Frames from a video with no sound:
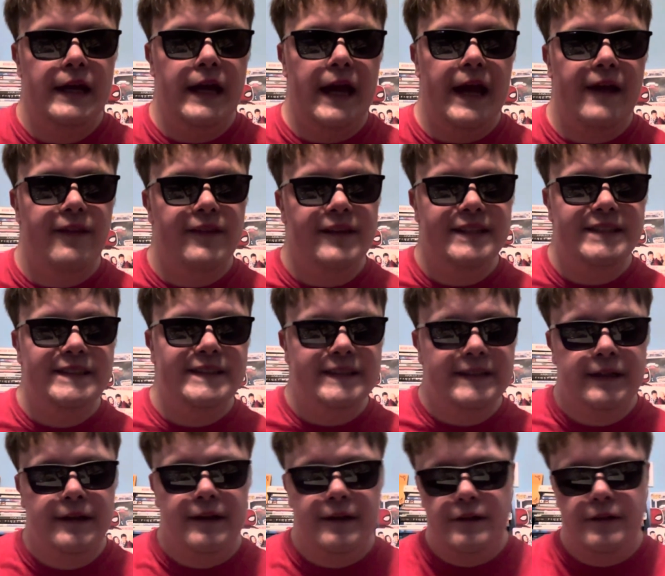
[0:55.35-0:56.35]
And this
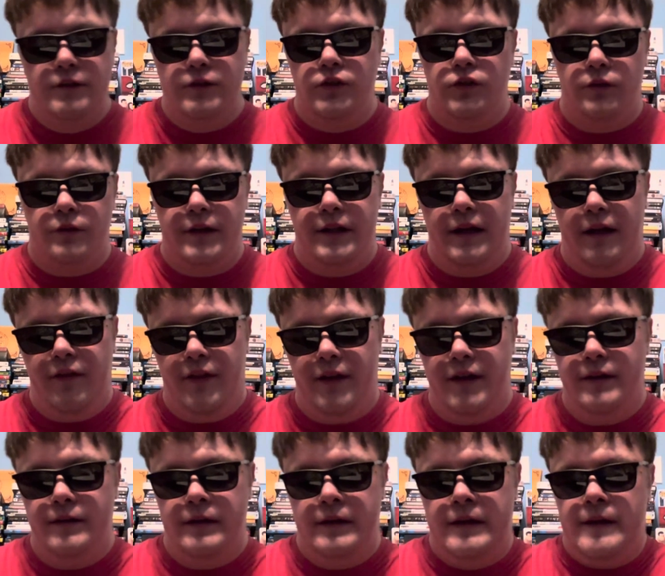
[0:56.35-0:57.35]
story, I
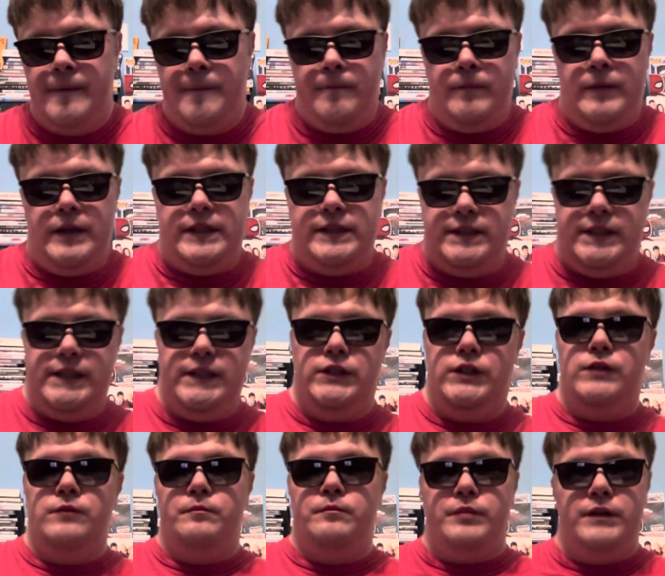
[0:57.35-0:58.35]
think, seeks
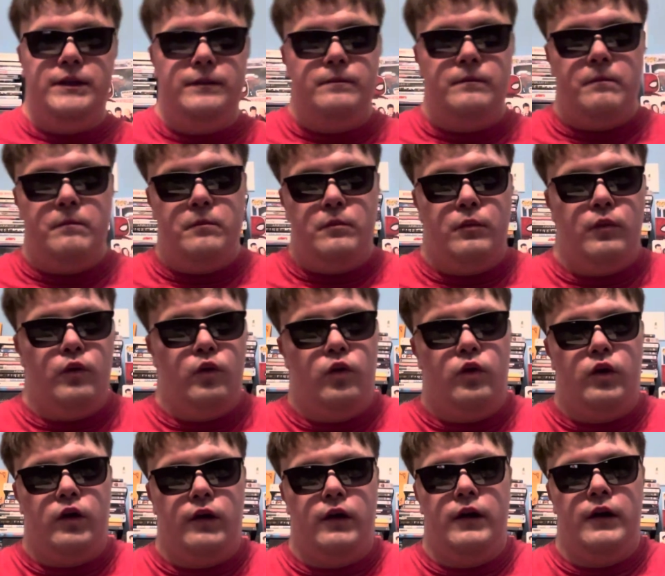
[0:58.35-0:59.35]
to be
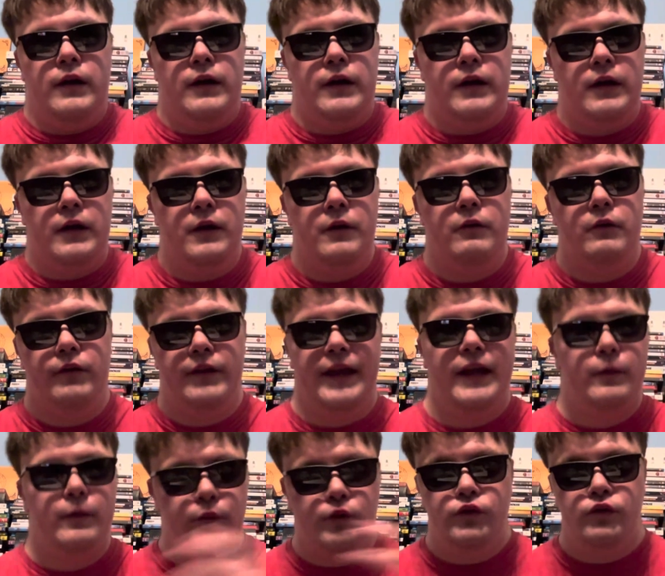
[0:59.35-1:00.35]
more
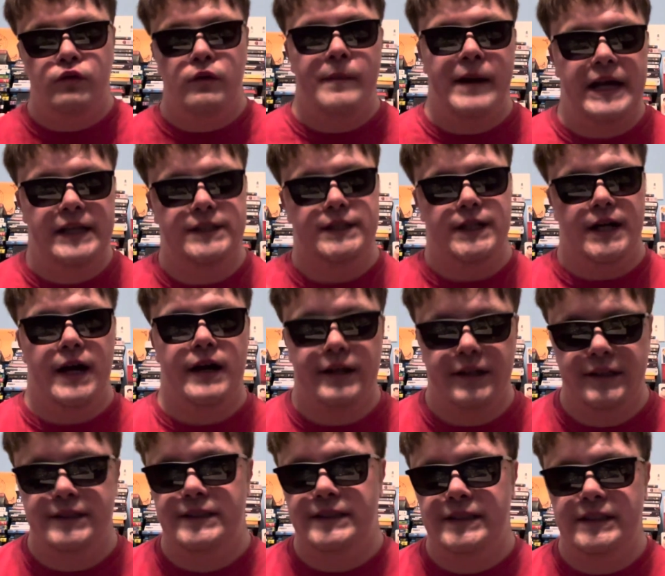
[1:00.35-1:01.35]
relatable to a mass audience.